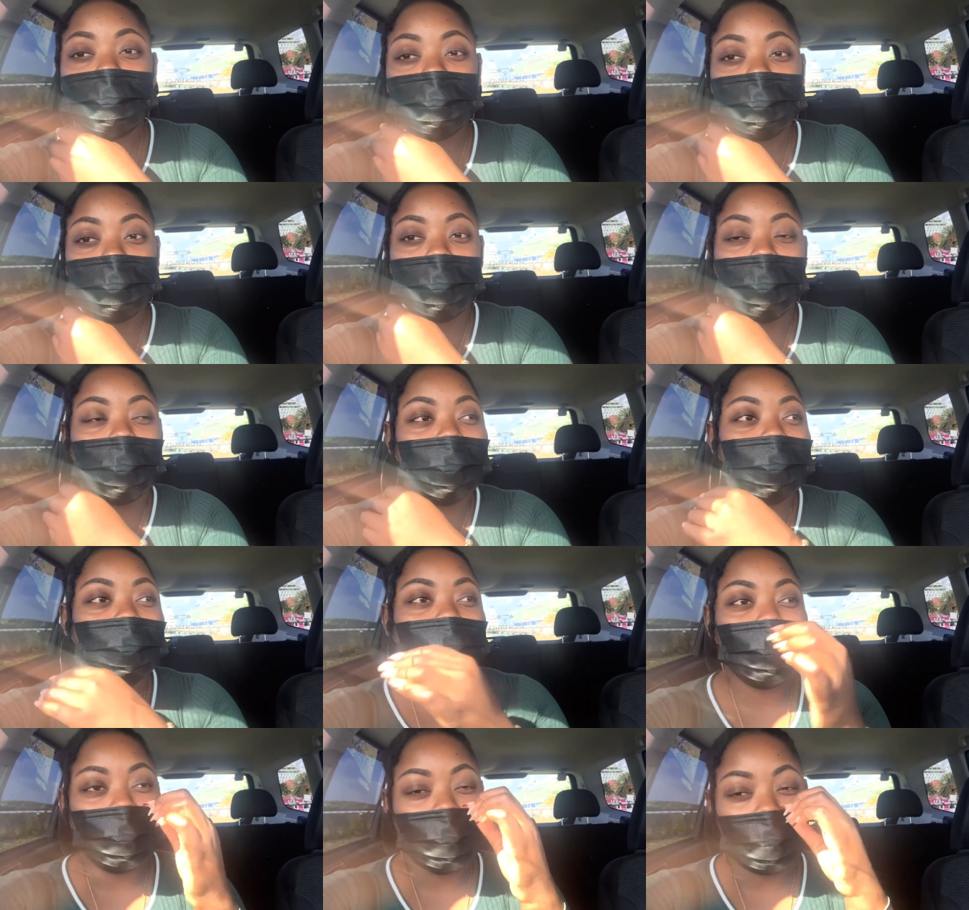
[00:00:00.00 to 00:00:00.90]
so yeah
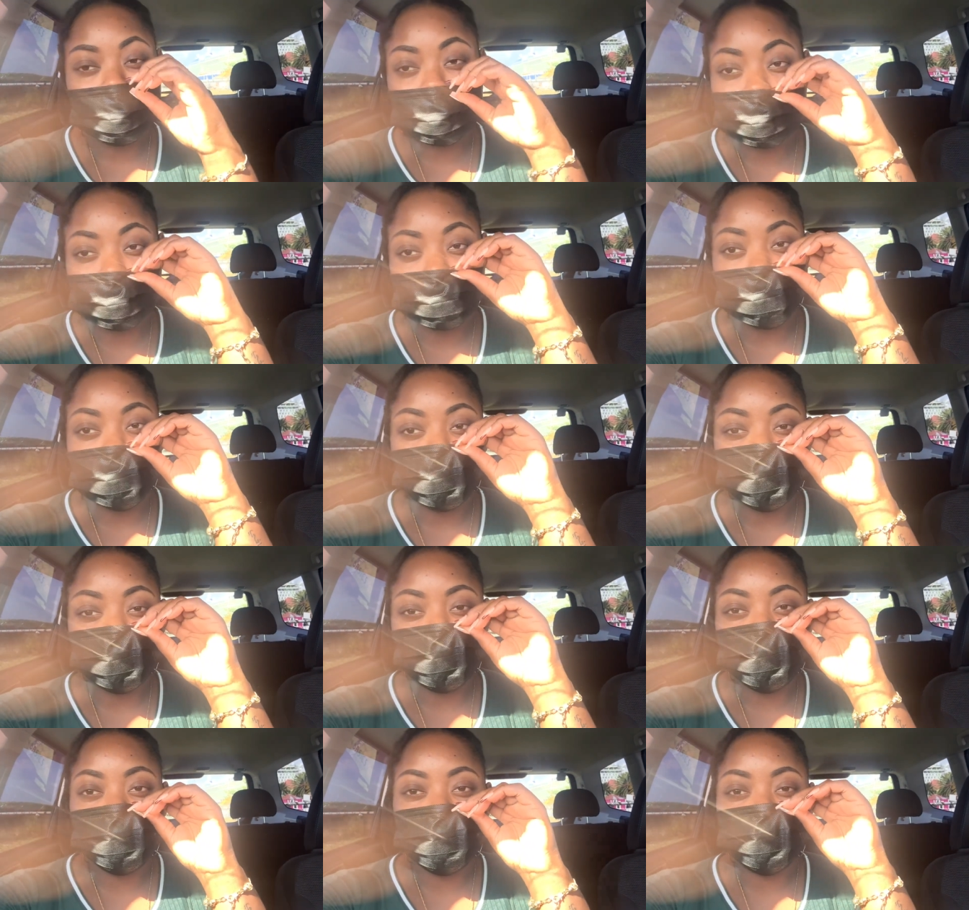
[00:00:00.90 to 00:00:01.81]
let's
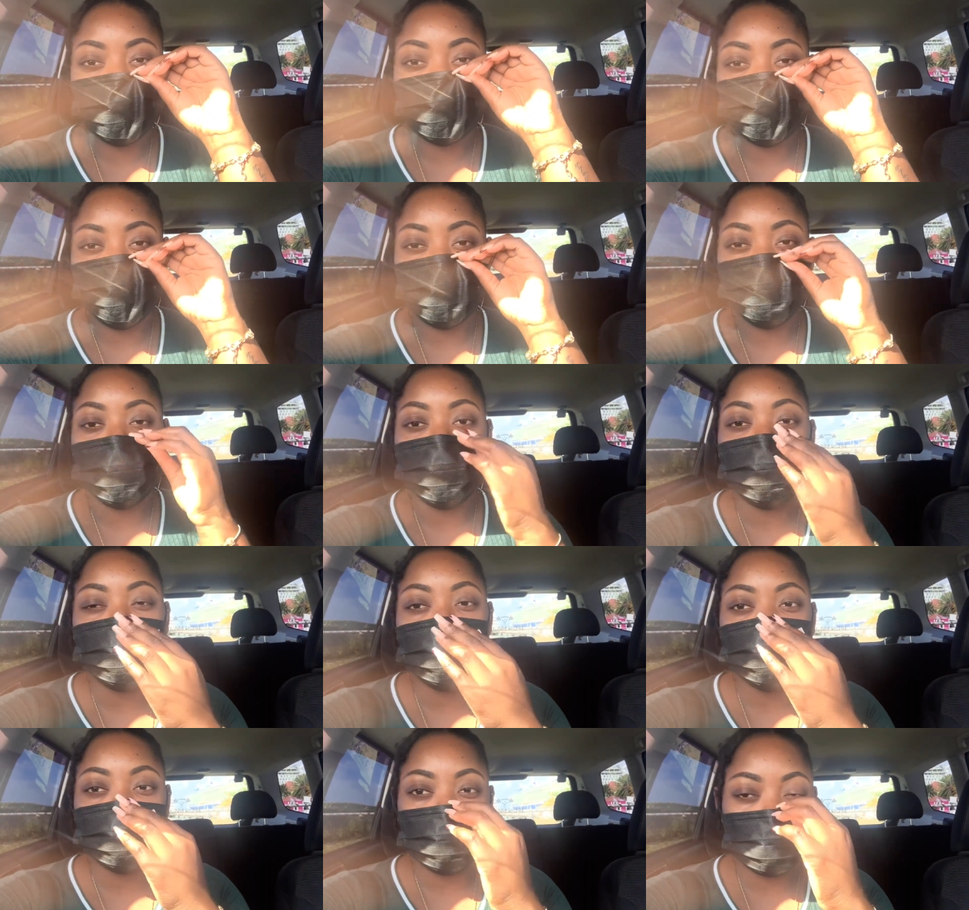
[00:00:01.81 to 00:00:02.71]
go get my
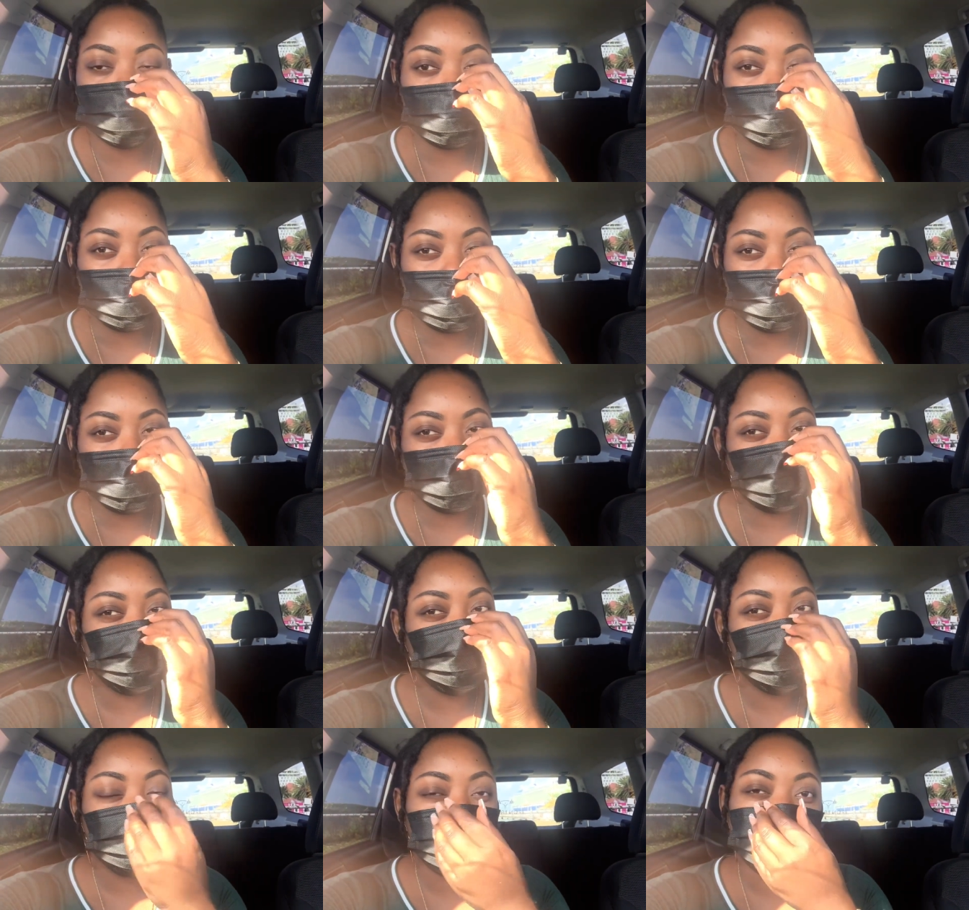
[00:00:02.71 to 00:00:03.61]
nails
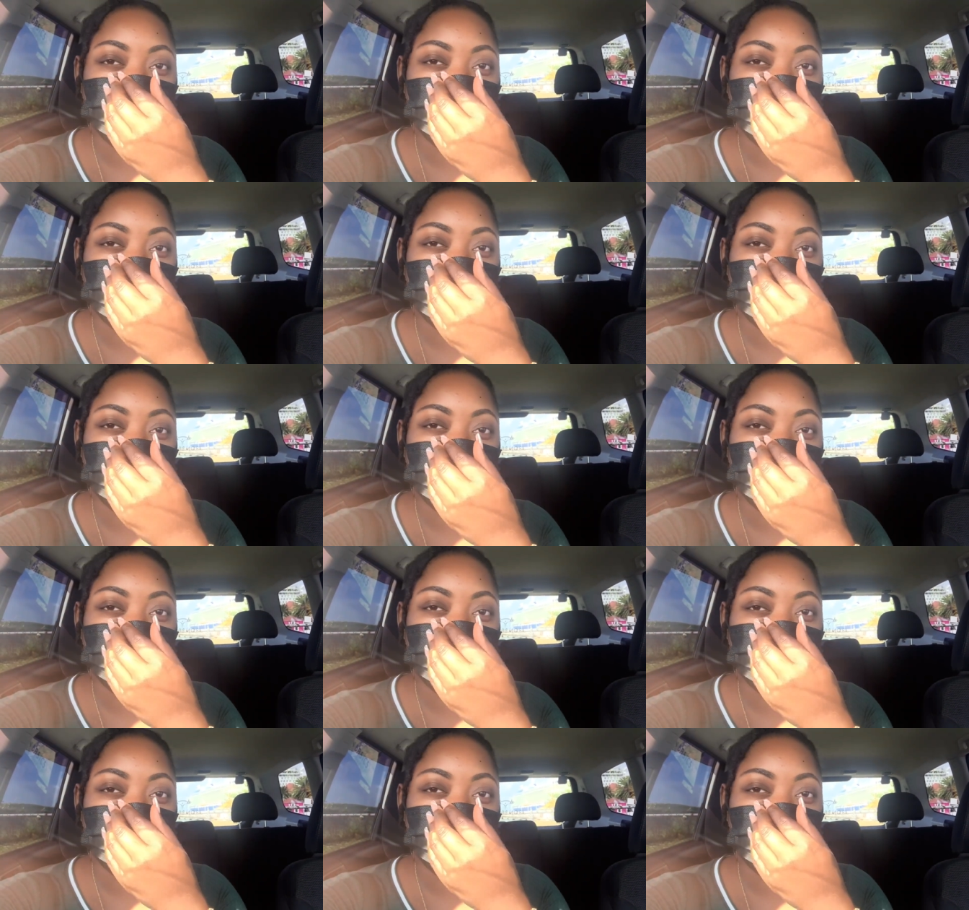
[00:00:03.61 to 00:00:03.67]
done